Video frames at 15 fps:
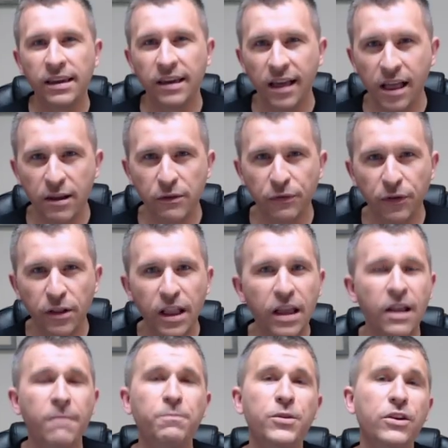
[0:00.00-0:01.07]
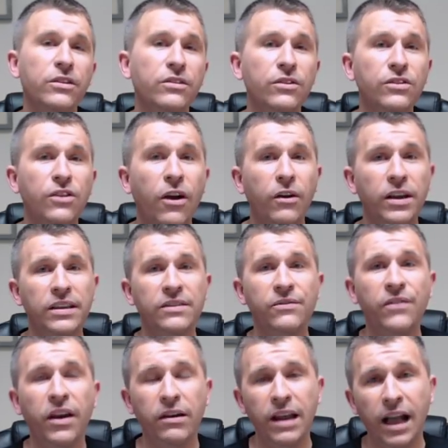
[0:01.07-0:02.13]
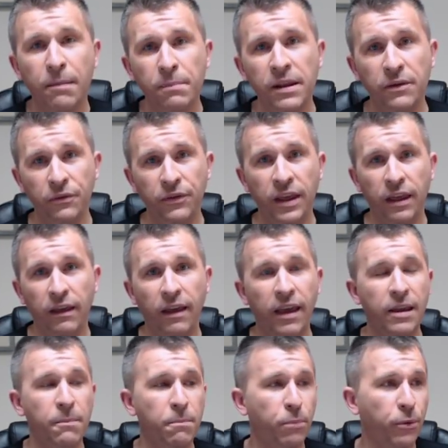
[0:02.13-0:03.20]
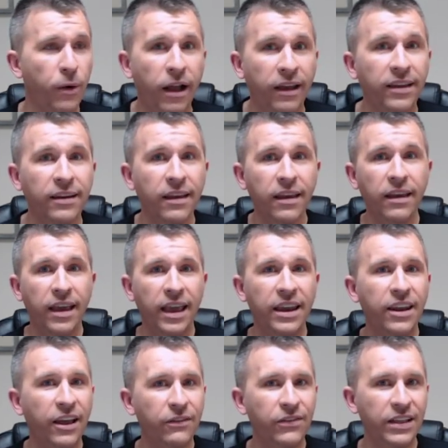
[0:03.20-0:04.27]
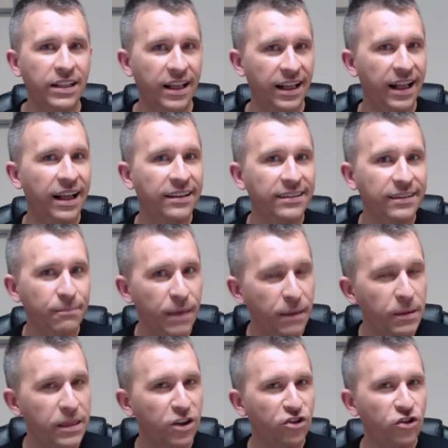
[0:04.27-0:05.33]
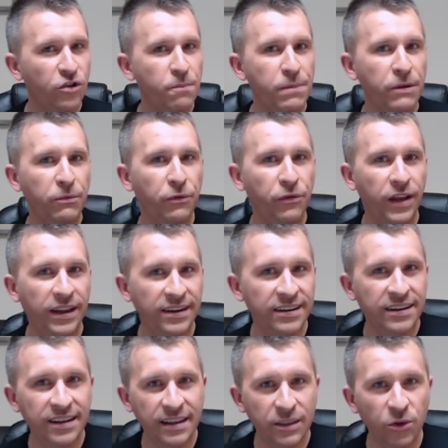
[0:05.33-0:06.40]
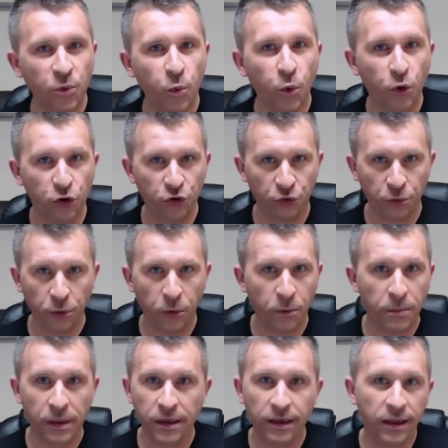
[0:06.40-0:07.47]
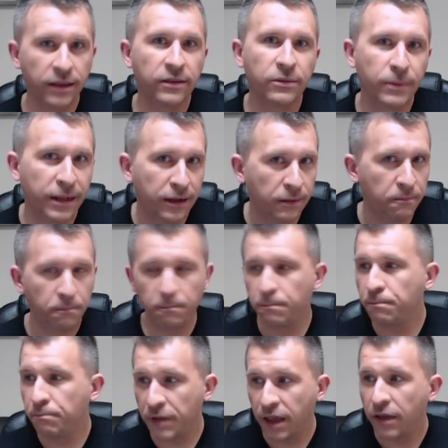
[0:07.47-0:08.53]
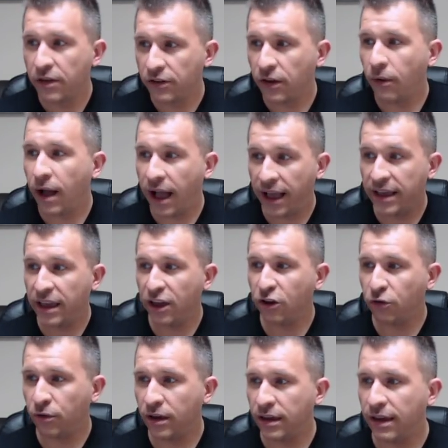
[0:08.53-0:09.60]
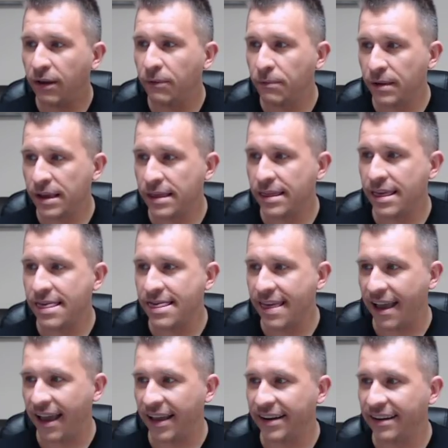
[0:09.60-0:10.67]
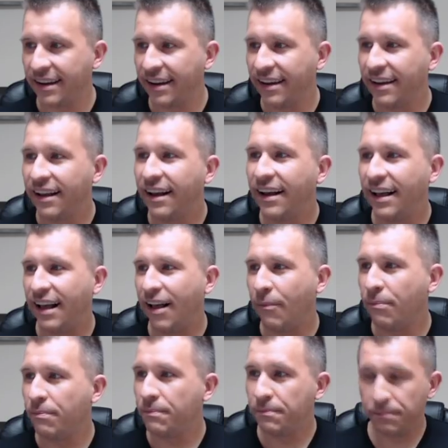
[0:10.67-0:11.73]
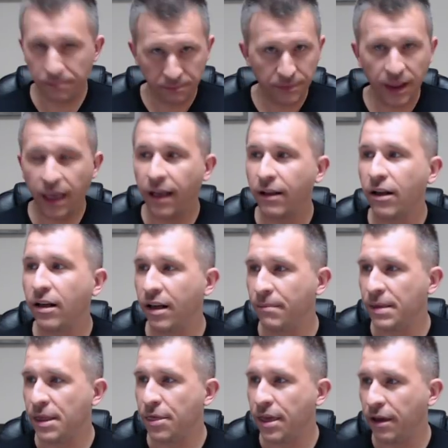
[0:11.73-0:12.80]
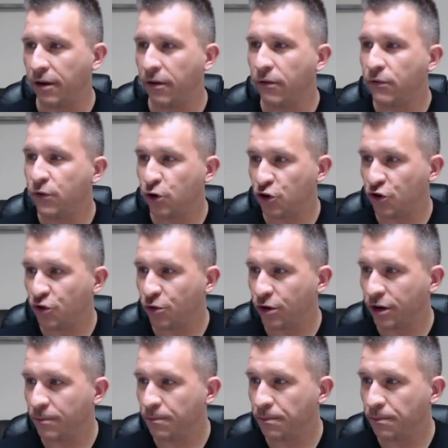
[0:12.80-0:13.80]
colorful, because the song is very uplifting and bright. And I feel as maybe that should be reflected in the wardrobe as well. So I agree with that comment there for sure.